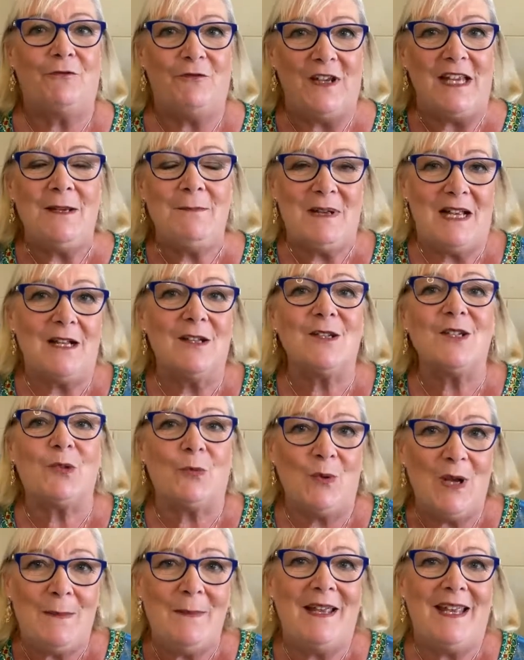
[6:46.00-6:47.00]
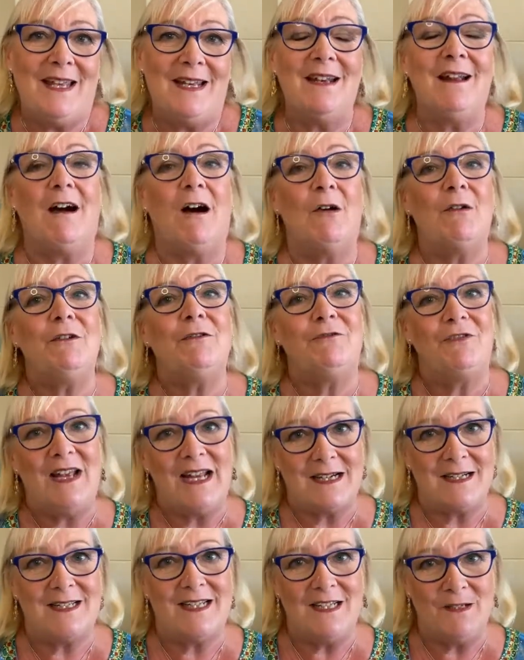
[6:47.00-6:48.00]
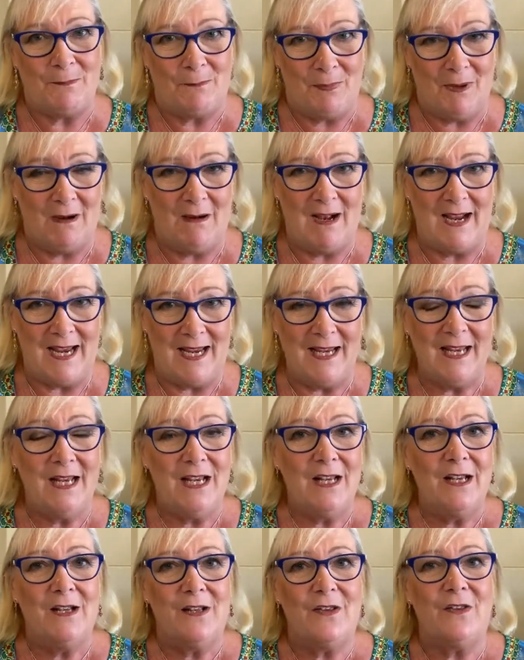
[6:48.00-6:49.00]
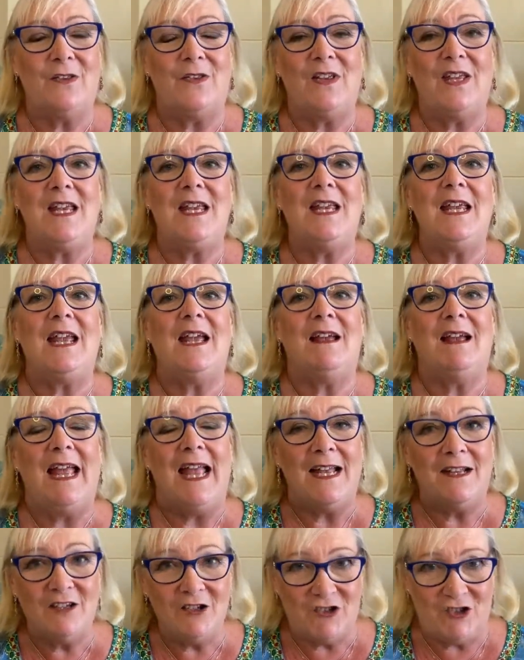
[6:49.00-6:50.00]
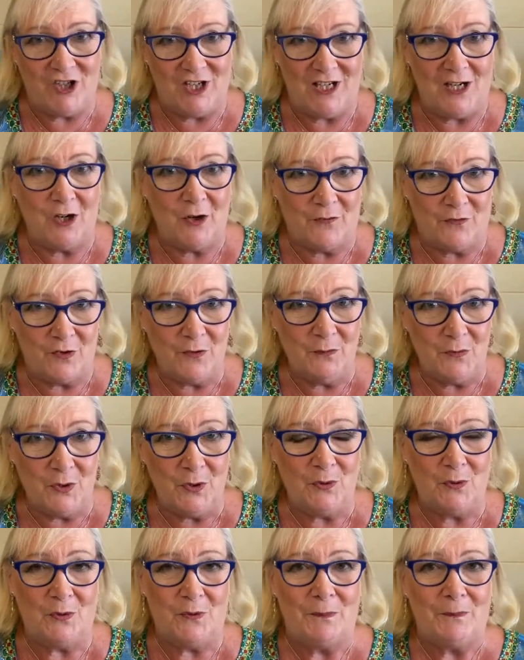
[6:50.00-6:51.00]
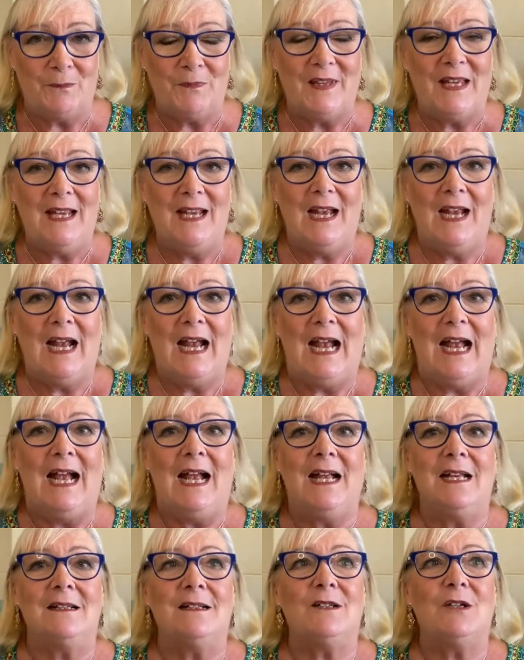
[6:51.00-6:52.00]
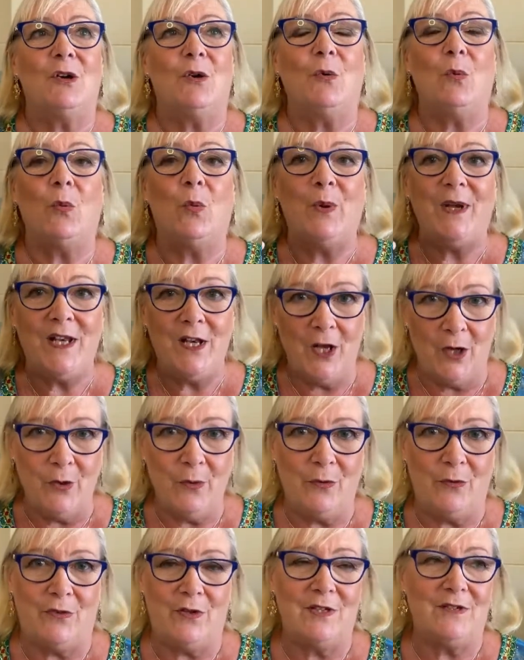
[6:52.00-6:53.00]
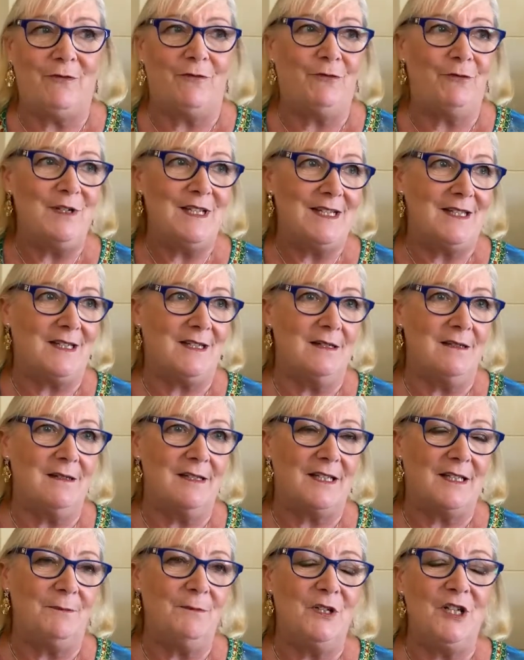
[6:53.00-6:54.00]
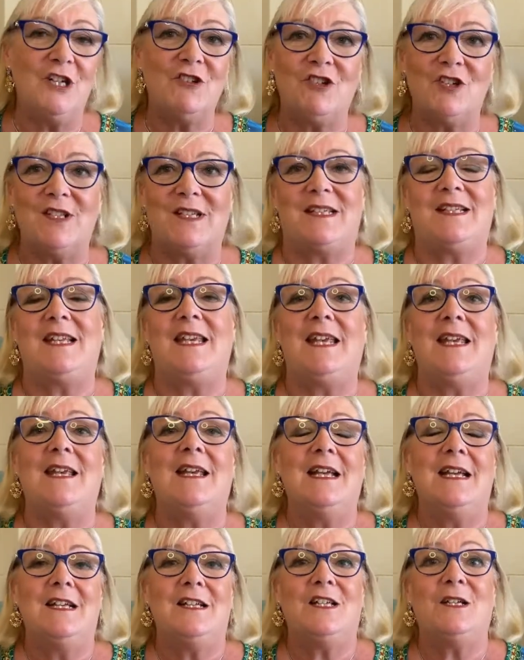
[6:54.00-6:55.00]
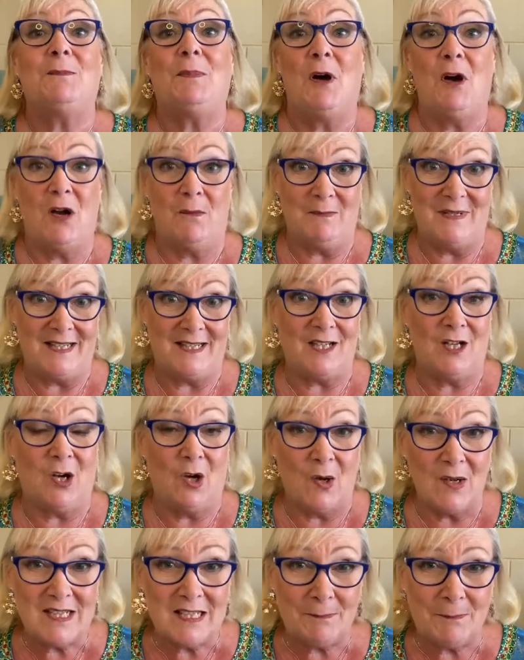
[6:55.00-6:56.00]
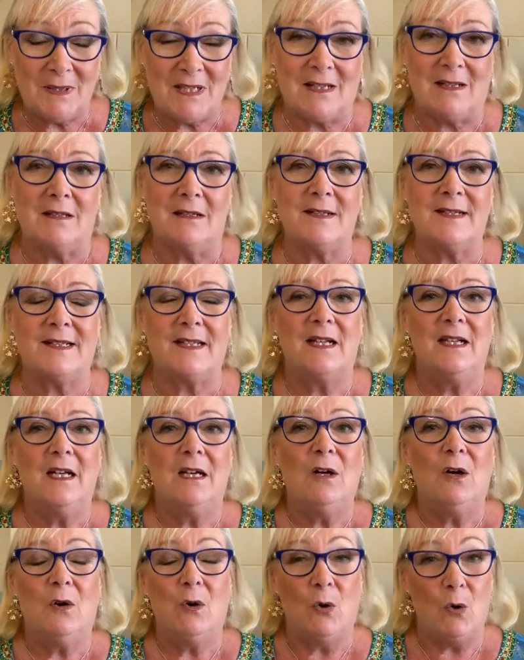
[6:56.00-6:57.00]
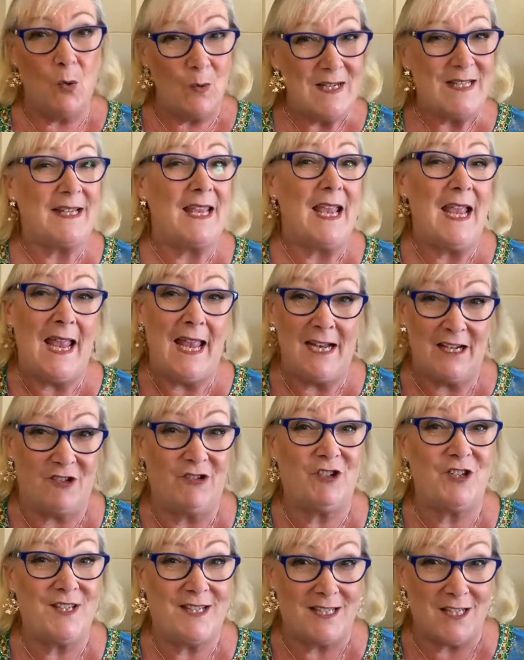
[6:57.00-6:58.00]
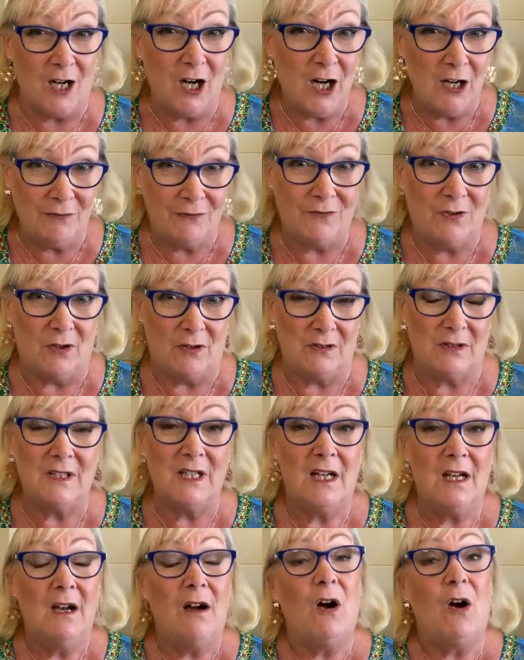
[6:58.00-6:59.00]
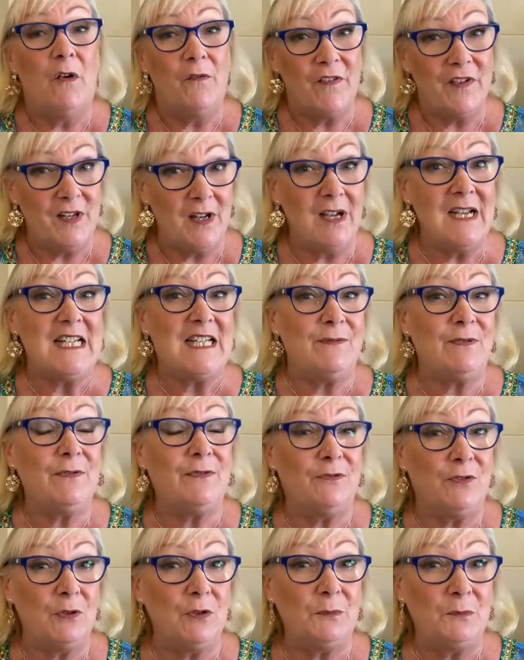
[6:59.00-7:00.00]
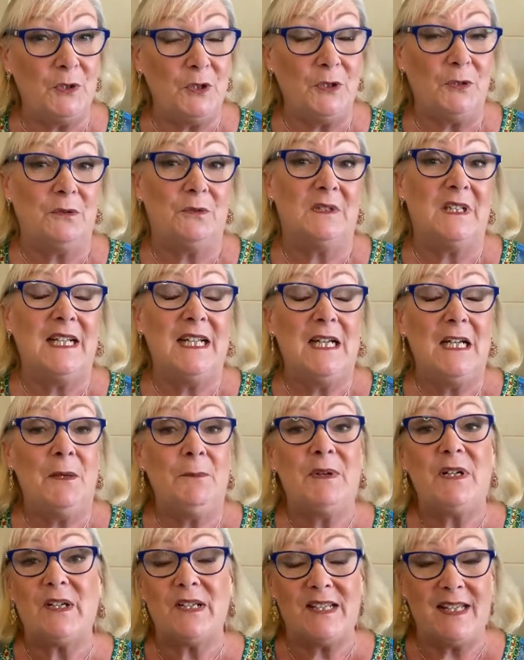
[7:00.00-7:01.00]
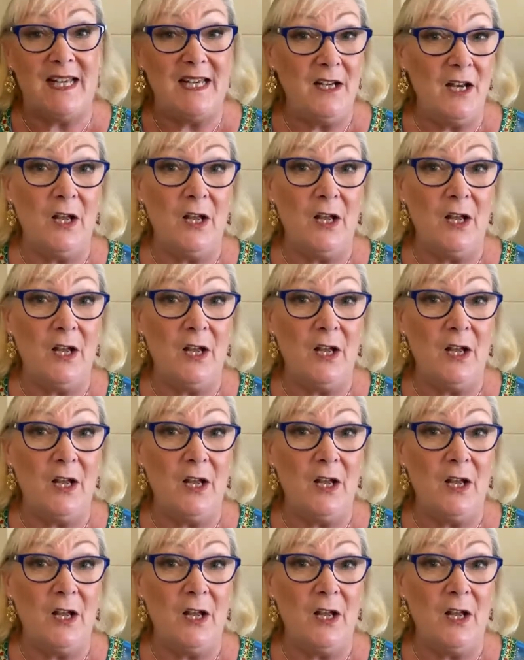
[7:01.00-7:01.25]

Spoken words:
women are affected by the energy of the moon. And we know that, for instance, emergency departments at hospitals always get extra staff on the night of a full moon, because they